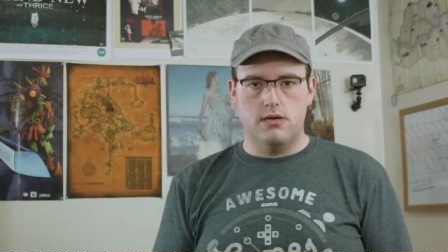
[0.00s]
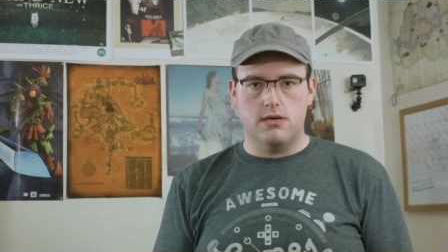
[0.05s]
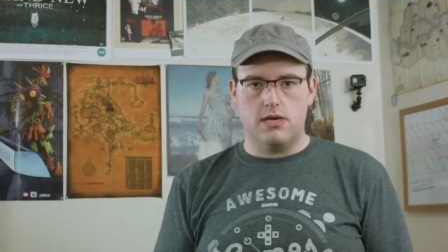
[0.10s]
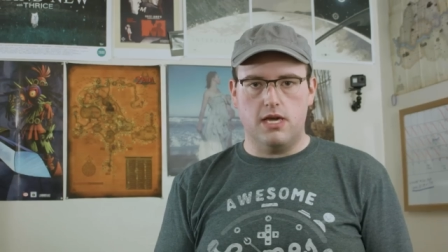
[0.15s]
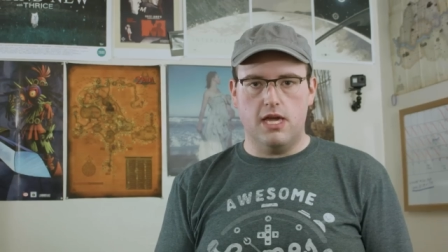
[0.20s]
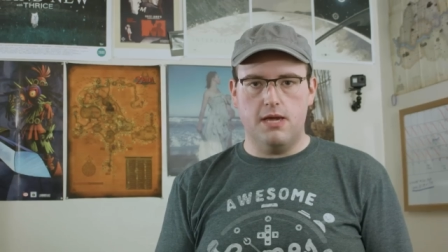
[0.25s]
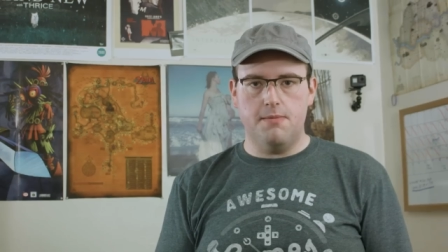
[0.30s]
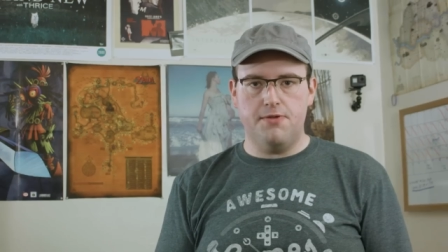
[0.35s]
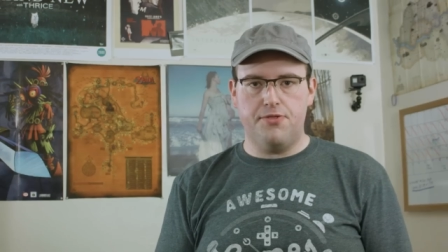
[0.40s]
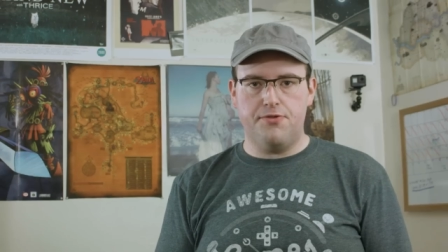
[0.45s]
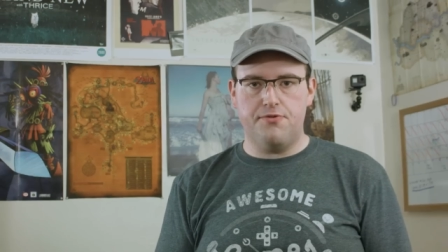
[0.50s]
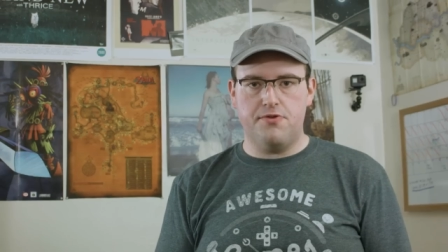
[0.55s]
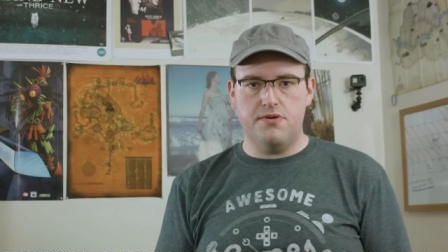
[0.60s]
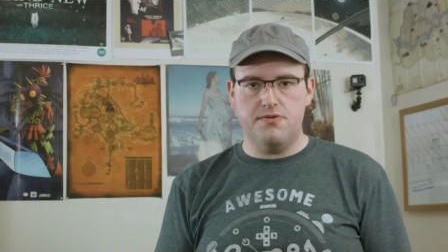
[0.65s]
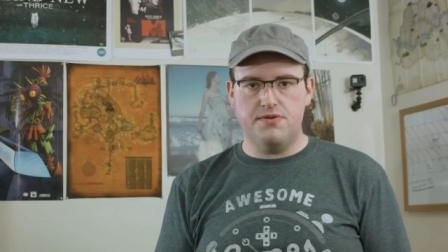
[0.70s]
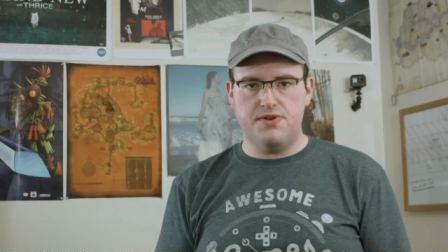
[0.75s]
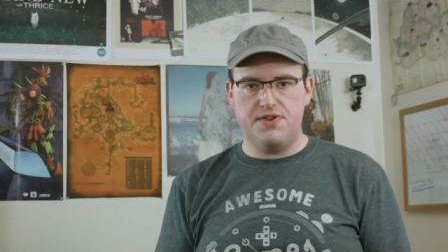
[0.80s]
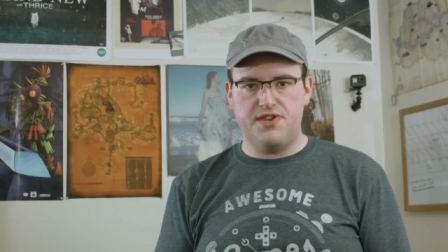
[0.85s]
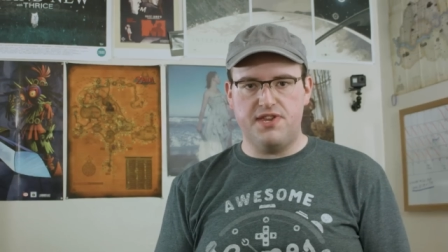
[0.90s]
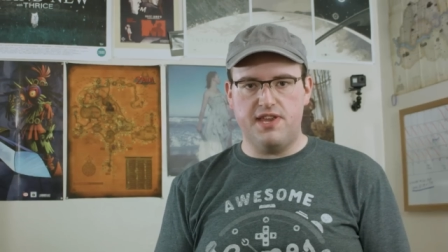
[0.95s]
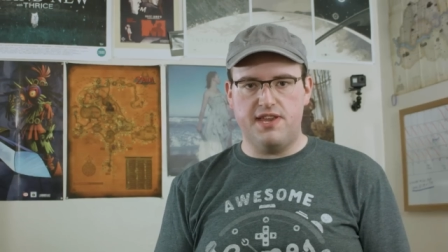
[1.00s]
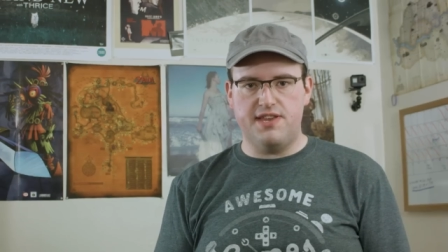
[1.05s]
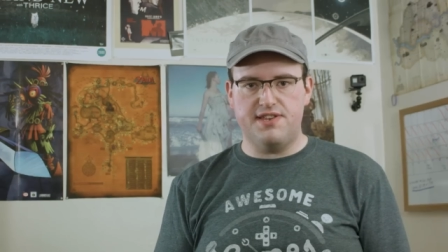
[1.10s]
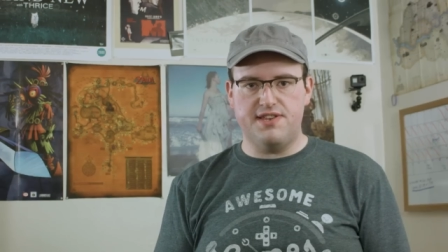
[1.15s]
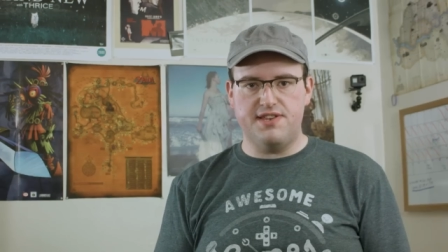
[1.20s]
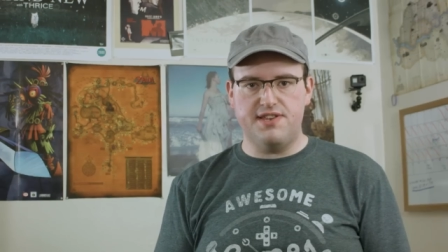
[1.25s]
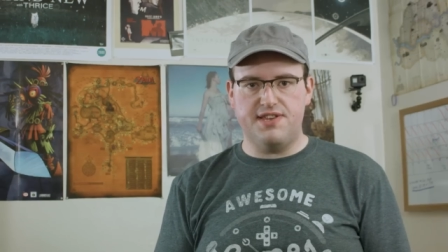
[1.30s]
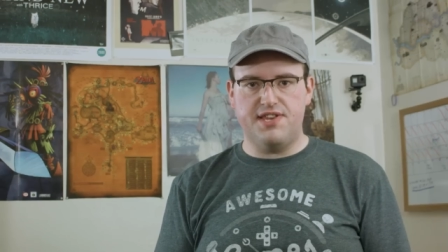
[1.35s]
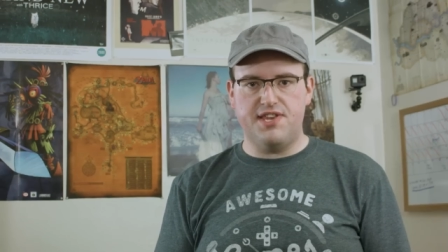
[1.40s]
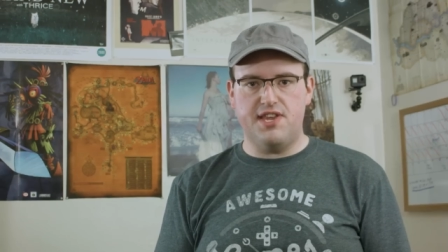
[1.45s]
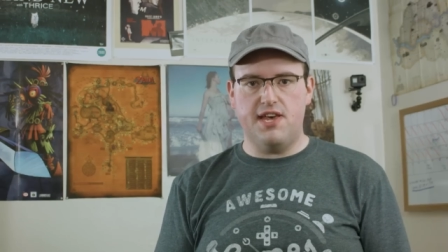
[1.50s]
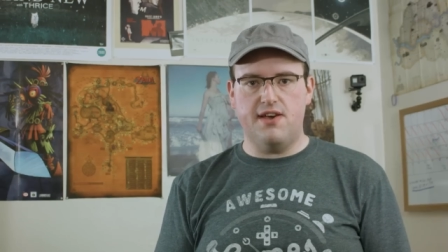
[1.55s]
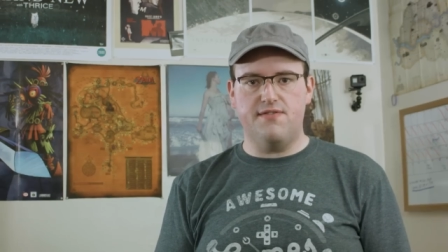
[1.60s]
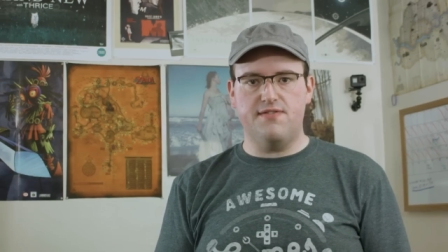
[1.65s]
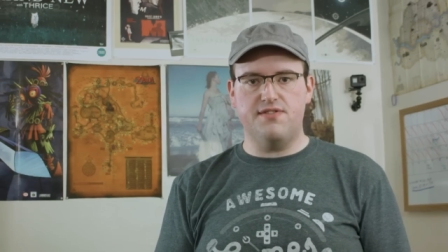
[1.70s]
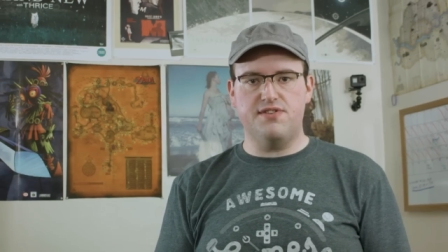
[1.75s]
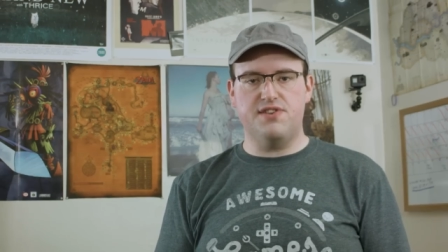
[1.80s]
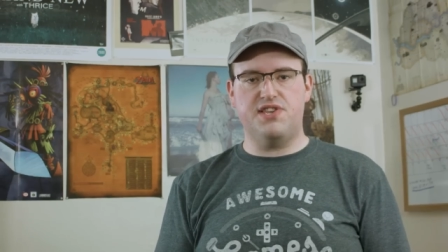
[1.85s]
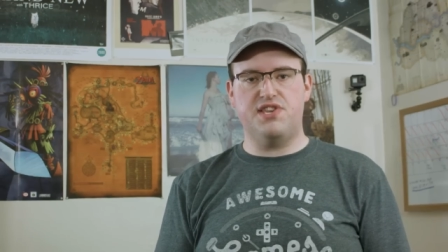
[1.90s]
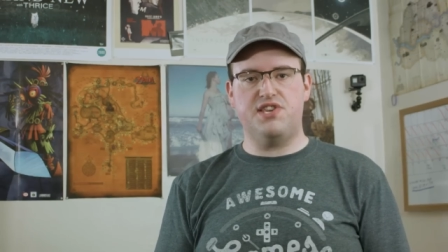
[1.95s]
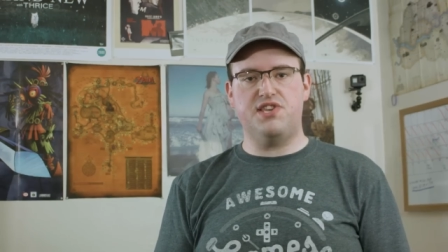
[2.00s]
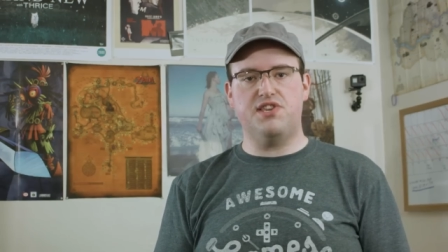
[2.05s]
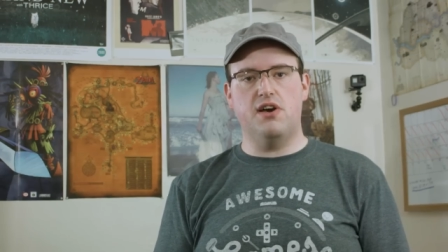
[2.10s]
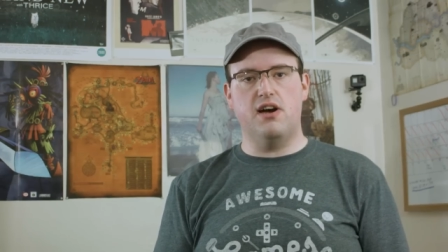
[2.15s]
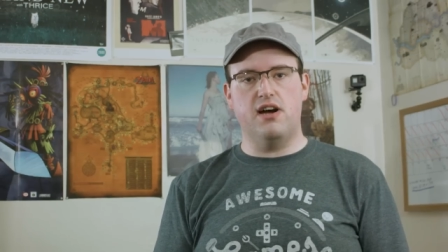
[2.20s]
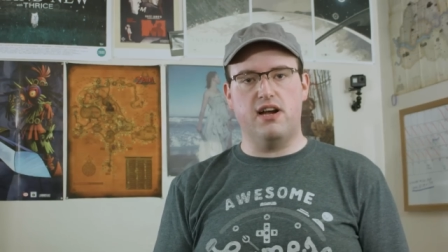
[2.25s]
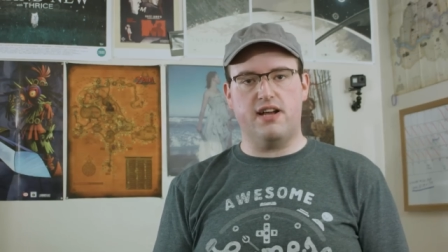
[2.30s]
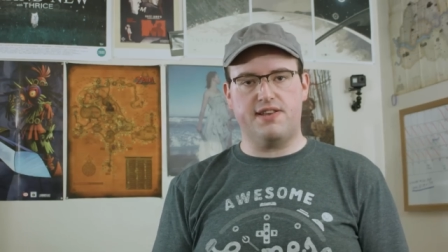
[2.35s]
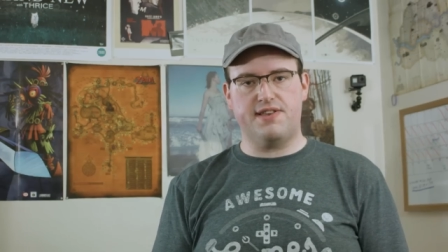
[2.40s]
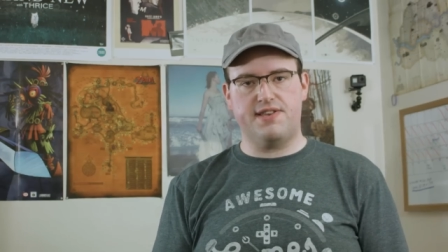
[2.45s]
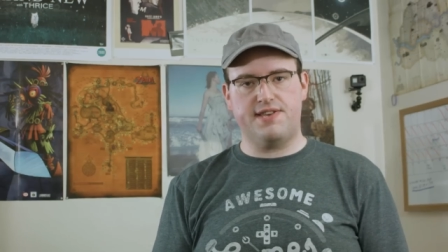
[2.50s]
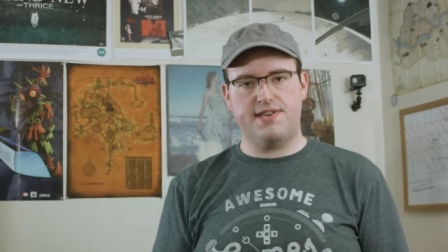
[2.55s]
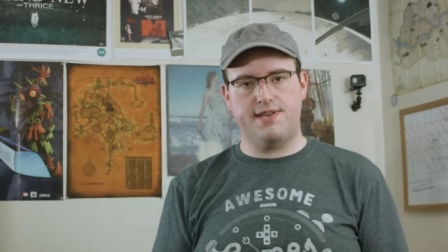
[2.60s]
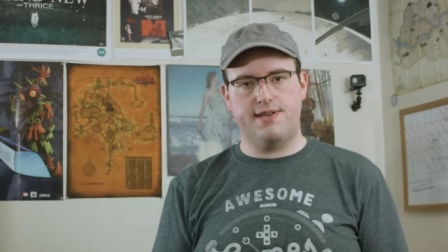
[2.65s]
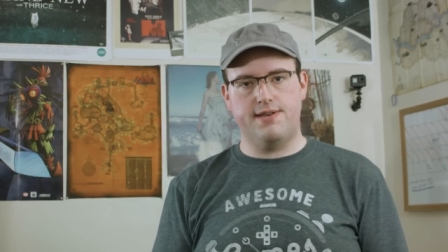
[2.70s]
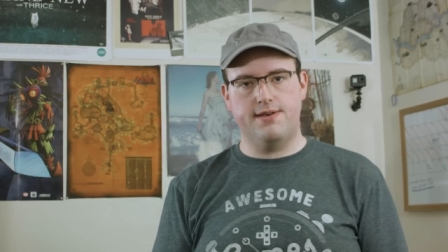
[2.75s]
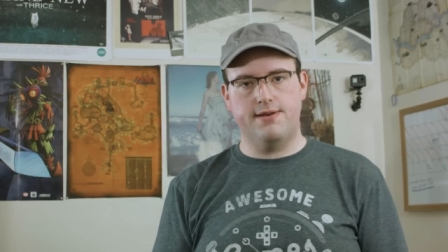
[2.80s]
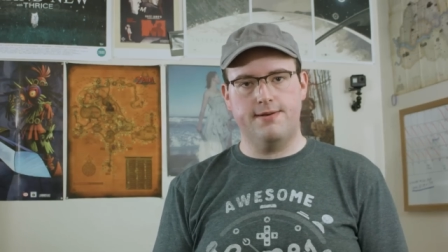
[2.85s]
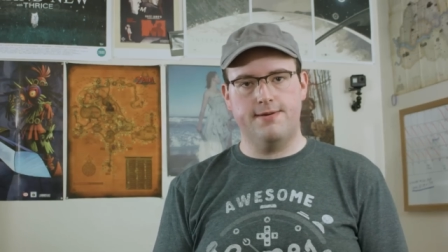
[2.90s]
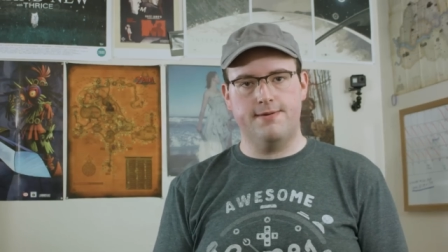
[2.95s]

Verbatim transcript: Game of Thrones Season 7 sucks.